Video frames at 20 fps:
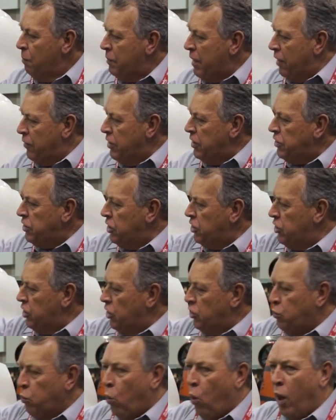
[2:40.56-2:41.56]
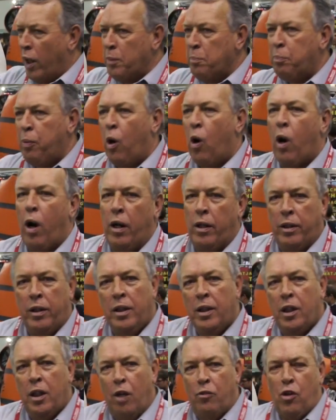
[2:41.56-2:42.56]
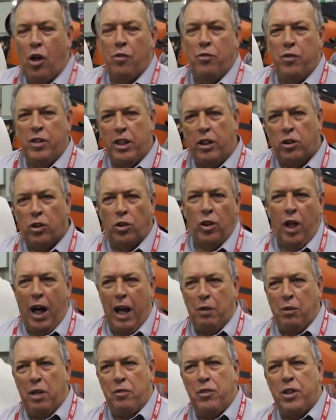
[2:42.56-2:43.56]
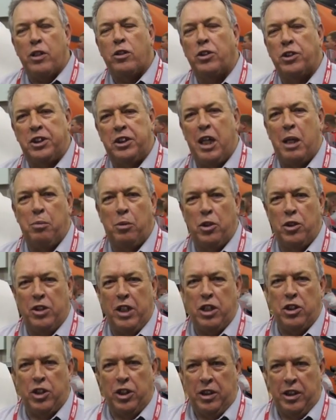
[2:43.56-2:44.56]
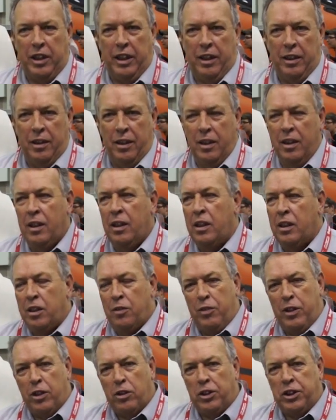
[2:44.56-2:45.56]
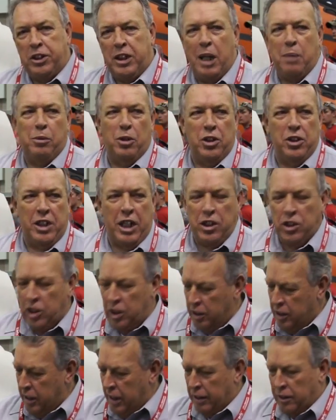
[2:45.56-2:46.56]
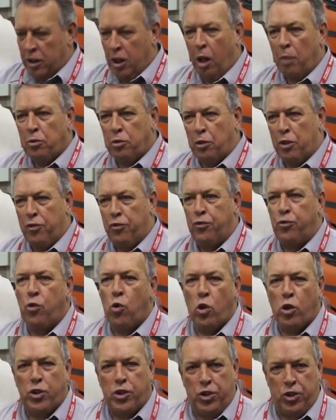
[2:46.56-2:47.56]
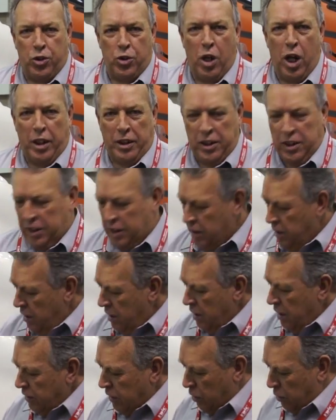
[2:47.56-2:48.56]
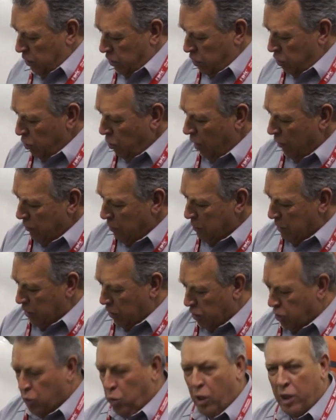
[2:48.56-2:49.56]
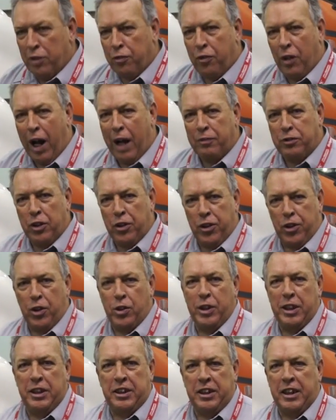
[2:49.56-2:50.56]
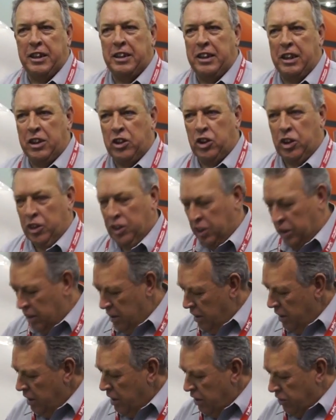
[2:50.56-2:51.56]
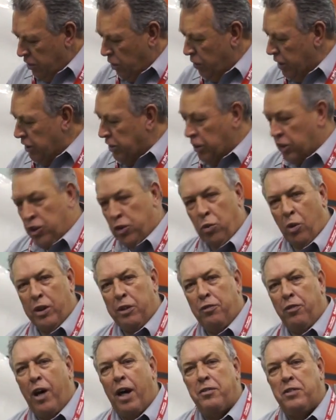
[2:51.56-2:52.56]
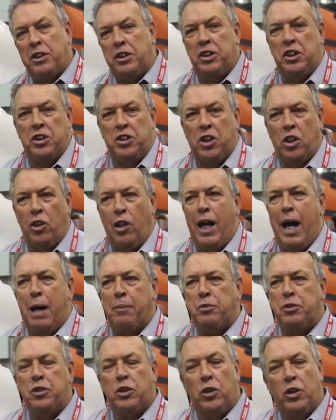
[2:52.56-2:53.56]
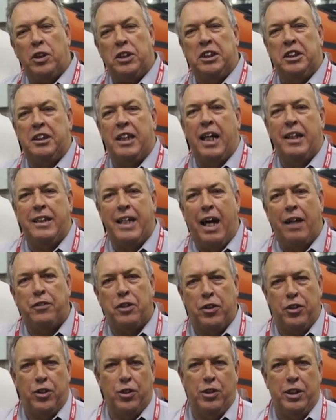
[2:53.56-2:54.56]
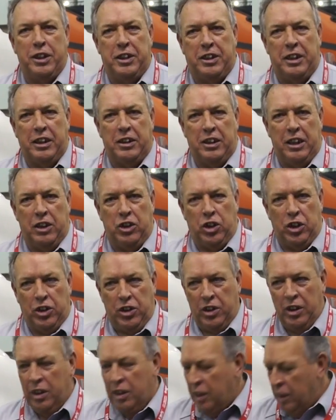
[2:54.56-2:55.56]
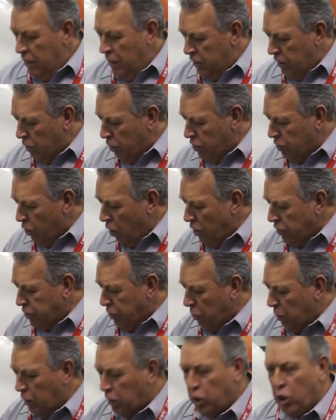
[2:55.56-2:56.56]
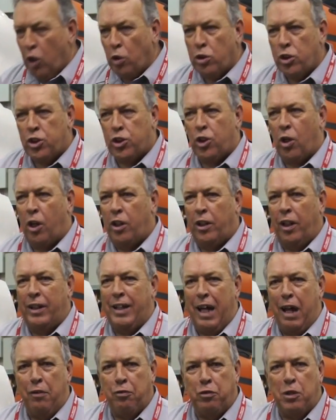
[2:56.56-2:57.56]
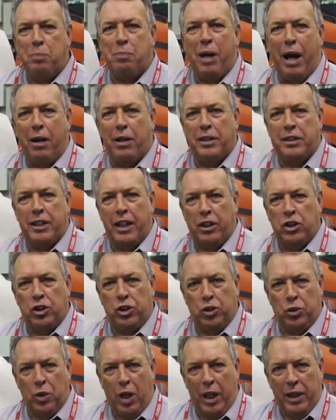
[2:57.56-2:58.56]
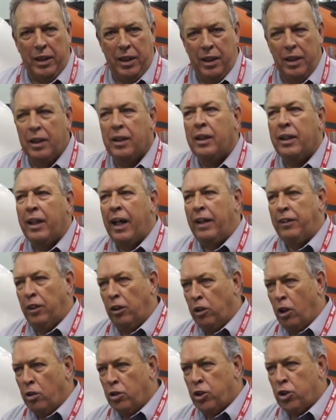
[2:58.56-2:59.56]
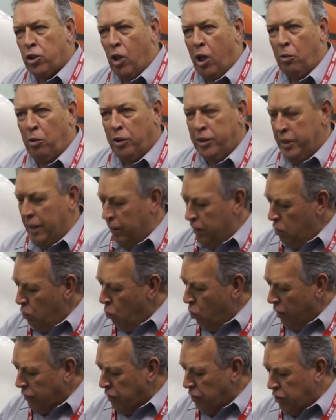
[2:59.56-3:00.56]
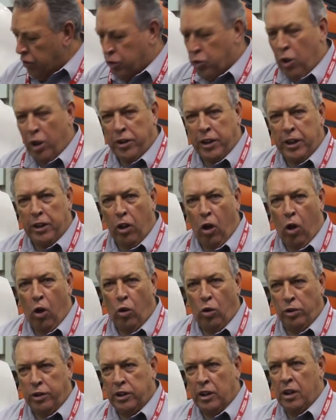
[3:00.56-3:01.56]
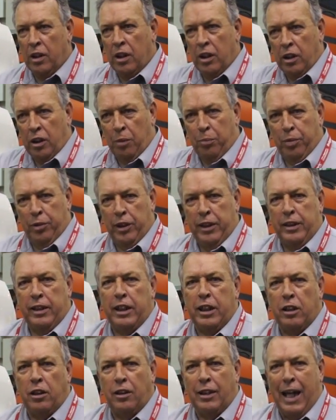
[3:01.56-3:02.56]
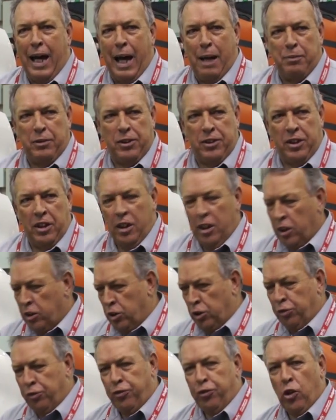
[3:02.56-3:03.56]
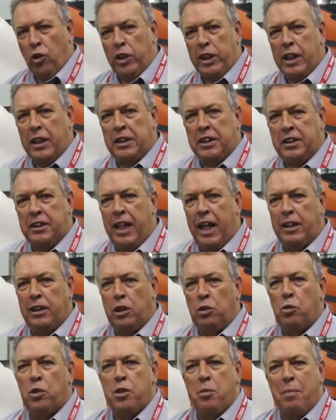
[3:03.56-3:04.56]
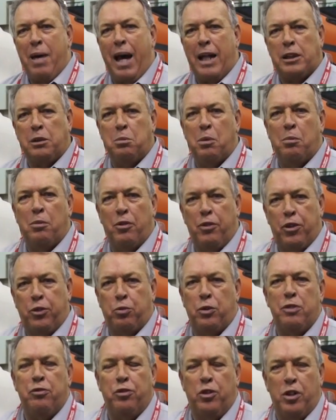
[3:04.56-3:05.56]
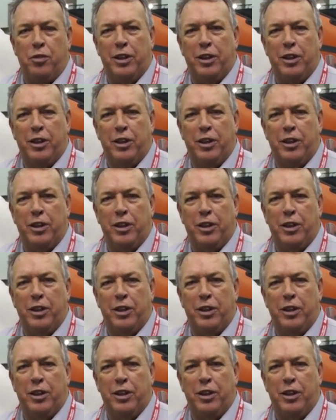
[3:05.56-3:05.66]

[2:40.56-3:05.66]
Now this is just one part of our highway vehicle stabilization kit. The vehicle stabilization kit comes with 4 struts. There are 2 of them that are 25 to 36 inches. So this is 25 inches collapsed that will extend out to 36 inches. There is also a load chart on every Paratech strut, and the load chart will tell you what the strut can hold, completely collapsed to fully extended with a maximum of 3 foot